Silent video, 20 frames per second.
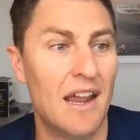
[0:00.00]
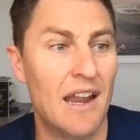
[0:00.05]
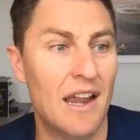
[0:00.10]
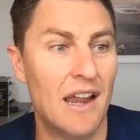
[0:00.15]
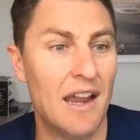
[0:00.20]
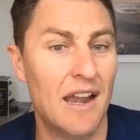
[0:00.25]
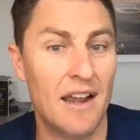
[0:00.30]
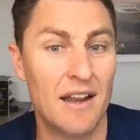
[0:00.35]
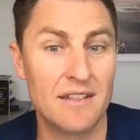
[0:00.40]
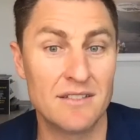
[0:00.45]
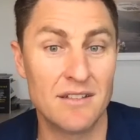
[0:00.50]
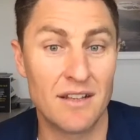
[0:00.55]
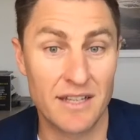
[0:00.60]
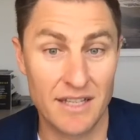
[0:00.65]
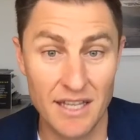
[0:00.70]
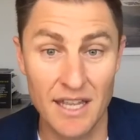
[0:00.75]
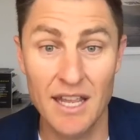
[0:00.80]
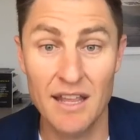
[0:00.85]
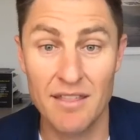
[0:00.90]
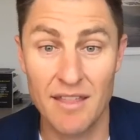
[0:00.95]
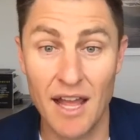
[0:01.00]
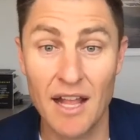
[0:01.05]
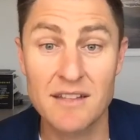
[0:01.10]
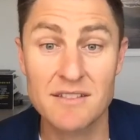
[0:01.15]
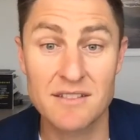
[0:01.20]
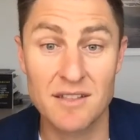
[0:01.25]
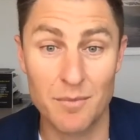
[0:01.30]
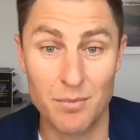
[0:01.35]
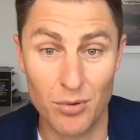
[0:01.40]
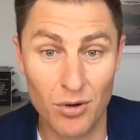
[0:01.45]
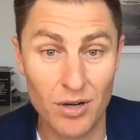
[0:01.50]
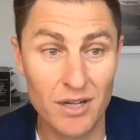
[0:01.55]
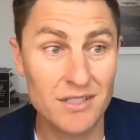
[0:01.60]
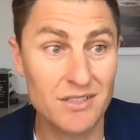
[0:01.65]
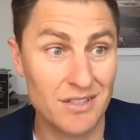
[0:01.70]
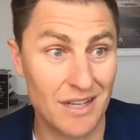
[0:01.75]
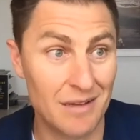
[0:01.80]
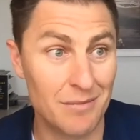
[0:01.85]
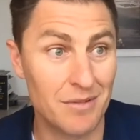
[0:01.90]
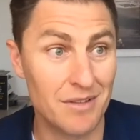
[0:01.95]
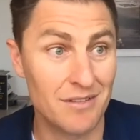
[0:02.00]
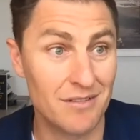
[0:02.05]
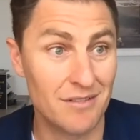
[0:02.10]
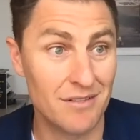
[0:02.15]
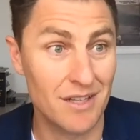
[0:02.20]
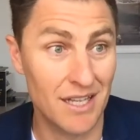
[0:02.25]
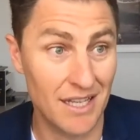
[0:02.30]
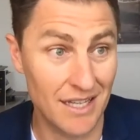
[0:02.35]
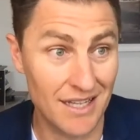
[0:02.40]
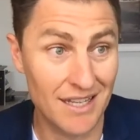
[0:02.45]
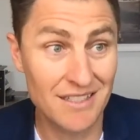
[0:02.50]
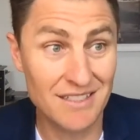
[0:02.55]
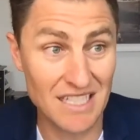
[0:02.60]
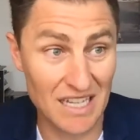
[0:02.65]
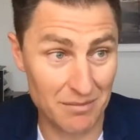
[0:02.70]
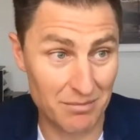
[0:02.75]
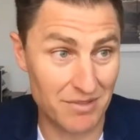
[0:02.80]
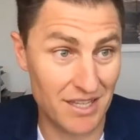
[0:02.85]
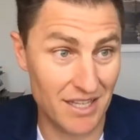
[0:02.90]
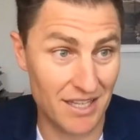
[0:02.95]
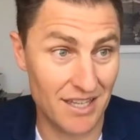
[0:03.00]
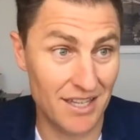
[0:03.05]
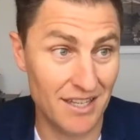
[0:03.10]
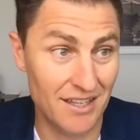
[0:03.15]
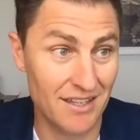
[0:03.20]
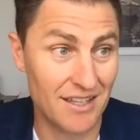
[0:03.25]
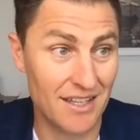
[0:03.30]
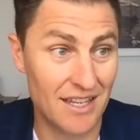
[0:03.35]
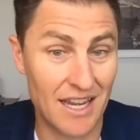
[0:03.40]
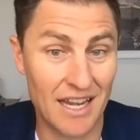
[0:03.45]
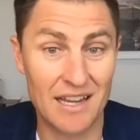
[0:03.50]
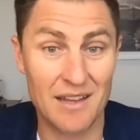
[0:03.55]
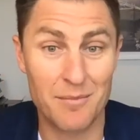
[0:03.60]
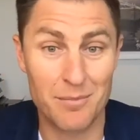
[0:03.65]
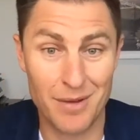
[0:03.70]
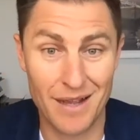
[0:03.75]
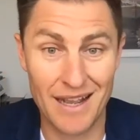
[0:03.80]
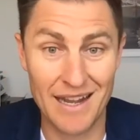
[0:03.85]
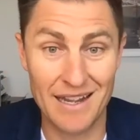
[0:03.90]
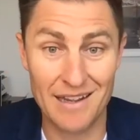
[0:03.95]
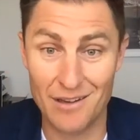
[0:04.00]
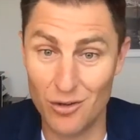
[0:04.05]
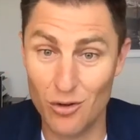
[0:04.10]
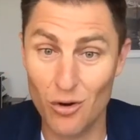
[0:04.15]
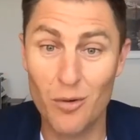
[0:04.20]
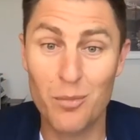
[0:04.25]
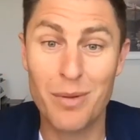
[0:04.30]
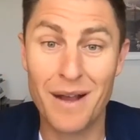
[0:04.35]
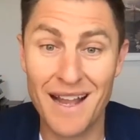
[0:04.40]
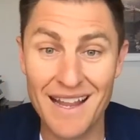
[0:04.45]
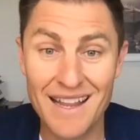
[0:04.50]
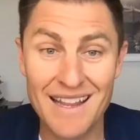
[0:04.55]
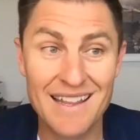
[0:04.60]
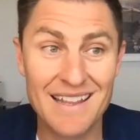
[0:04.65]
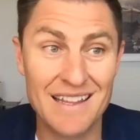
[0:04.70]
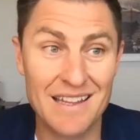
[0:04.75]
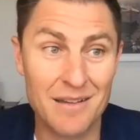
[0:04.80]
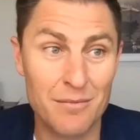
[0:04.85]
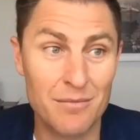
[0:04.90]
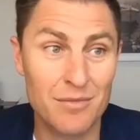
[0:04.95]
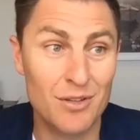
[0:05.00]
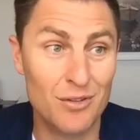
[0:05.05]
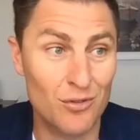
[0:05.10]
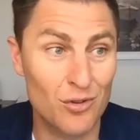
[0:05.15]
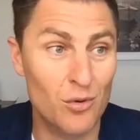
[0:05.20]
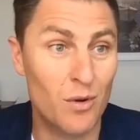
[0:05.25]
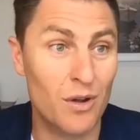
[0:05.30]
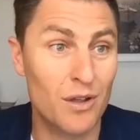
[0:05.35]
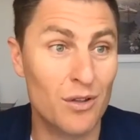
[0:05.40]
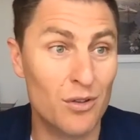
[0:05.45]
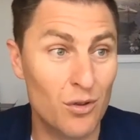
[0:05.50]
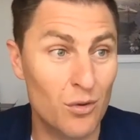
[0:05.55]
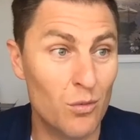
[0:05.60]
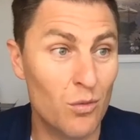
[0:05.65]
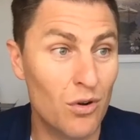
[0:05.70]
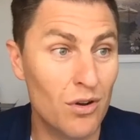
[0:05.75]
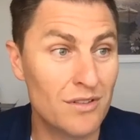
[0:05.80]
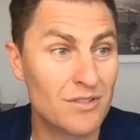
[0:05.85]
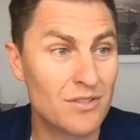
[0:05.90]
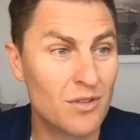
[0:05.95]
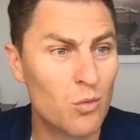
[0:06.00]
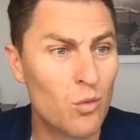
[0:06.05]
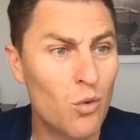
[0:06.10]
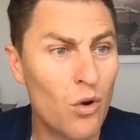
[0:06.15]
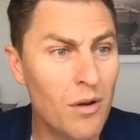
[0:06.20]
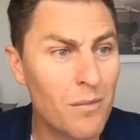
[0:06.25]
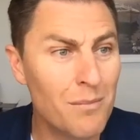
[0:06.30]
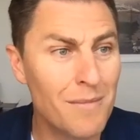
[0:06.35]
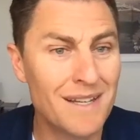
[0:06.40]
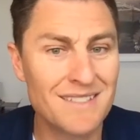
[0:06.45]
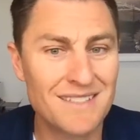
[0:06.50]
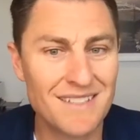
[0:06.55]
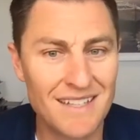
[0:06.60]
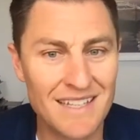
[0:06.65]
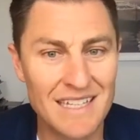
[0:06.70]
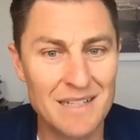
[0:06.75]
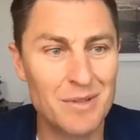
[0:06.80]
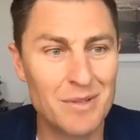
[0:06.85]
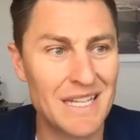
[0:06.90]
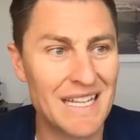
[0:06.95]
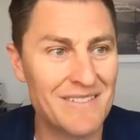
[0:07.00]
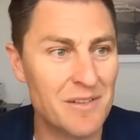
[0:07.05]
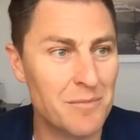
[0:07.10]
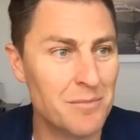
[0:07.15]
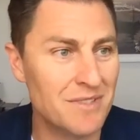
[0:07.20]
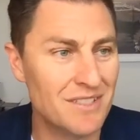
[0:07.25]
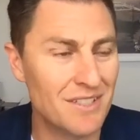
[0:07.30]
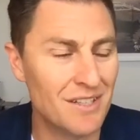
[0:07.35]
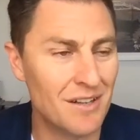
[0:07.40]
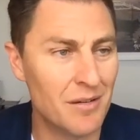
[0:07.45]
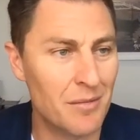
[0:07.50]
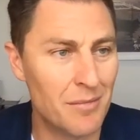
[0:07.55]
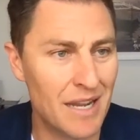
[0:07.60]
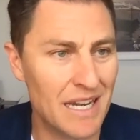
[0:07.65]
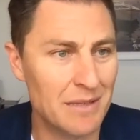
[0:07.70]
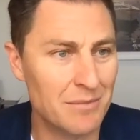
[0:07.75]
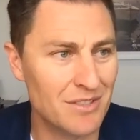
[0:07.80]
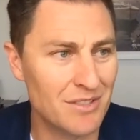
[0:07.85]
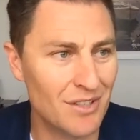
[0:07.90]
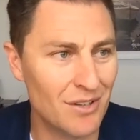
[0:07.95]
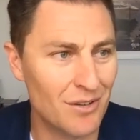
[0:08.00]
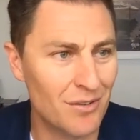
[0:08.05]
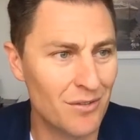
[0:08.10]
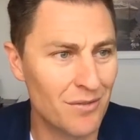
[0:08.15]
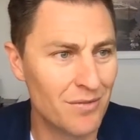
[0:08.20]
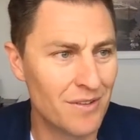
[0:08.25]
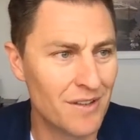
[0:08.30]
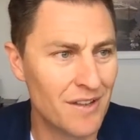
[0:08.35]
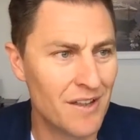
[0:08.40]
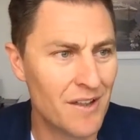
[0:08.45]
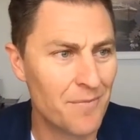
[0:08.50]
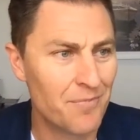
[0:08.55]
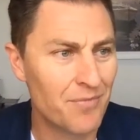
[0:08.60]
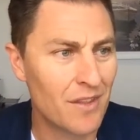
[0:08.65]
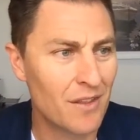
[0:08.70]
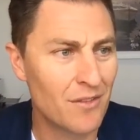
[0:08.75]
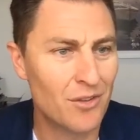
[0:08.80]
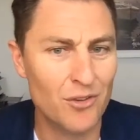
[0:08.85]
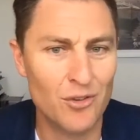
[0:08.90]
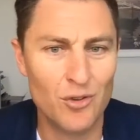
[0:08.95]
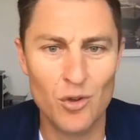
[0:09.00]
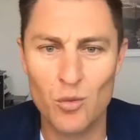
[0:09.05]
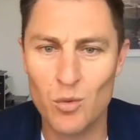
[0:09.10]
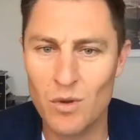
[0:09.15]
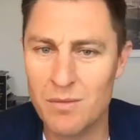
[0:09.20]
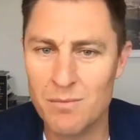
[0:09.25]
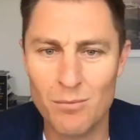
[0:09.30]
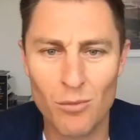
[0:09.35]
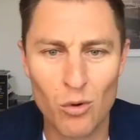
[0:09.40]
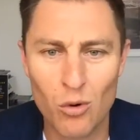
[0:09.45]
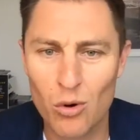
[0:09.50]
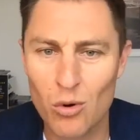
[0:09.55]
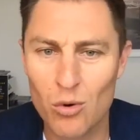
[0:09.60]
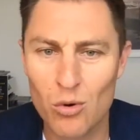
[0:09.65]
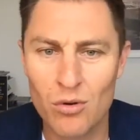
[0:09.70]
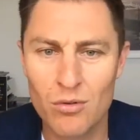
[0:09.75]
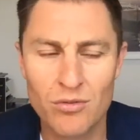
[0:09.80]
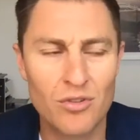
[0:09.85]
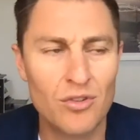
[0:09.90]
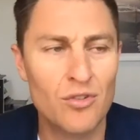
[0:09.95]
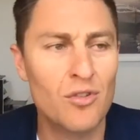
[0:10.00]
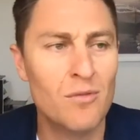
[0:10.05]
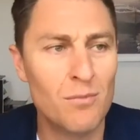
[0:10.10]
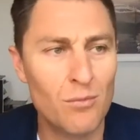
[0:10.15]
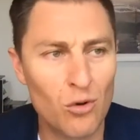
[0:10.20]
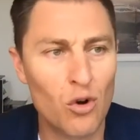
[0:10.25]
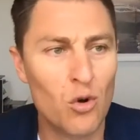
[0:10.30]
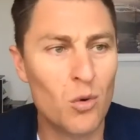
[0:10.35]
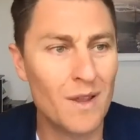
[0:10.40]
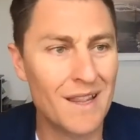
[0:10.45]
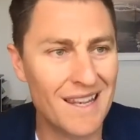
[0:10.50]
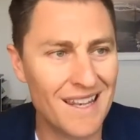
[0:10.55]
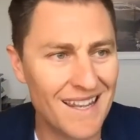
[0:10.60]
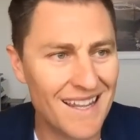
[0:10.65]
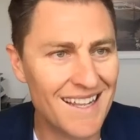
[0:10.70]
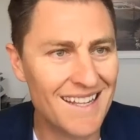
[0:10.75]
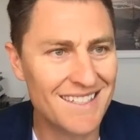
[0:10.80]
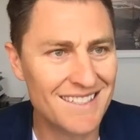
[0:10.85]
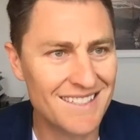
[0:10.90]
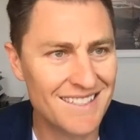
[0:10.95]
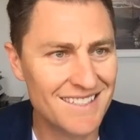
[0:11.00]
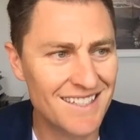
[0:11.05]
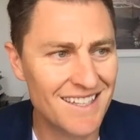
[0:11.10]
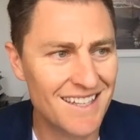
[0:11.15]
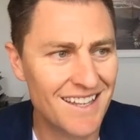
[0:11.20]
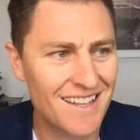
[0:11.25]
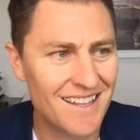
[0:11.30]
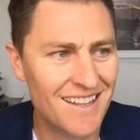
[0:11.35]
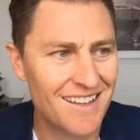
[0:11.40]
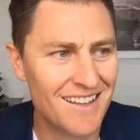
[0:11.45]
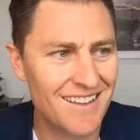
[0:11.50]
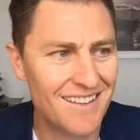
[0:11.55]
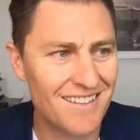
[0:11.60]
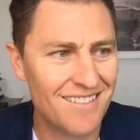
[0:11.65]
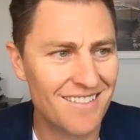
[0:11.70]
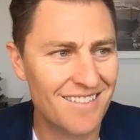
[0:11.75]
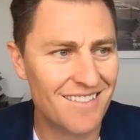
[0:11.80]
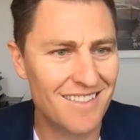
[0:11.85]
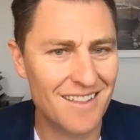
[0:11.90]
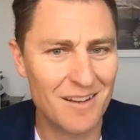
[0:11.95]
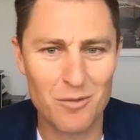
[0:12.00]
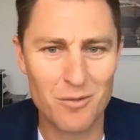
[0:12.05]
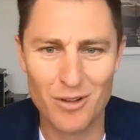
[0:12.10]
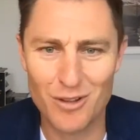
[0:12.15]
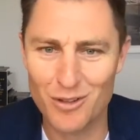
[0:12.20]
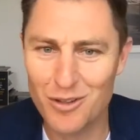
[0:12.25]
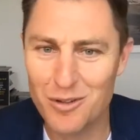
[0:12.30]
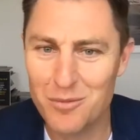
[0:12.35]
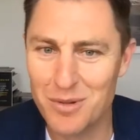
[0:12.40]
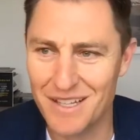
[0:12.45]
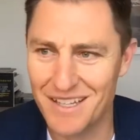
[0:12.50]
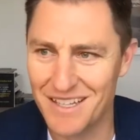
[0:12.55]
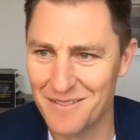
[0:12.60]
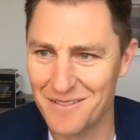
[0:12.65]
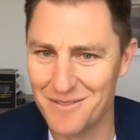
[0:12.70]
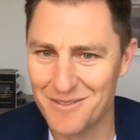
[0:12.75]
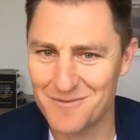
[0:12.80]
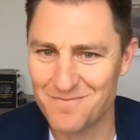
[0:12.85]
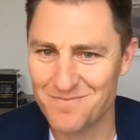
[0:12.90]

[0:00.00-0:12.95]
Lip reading: And it's like, yeah, that's the point, Jamin. He is up there getting paid and you're paying him to do what you want. So what must he believe about himself to do more with less than what you believe?